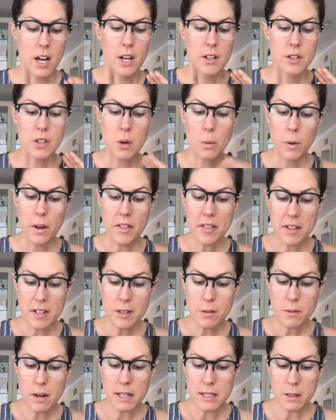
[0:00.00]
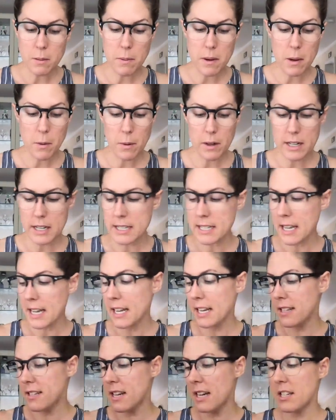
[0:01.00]
So with this recipe, what I did
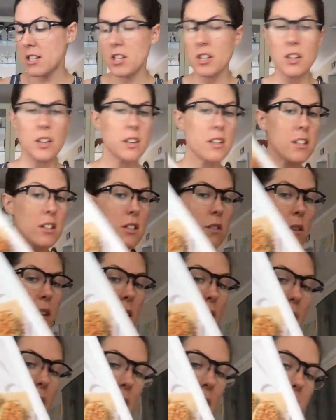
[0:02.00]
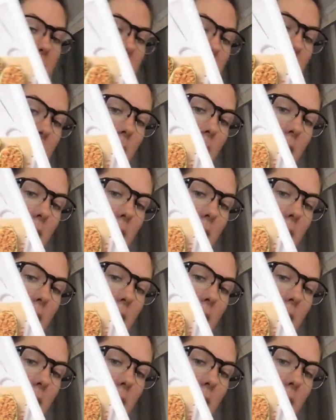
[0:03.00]
is I took the zucchinis,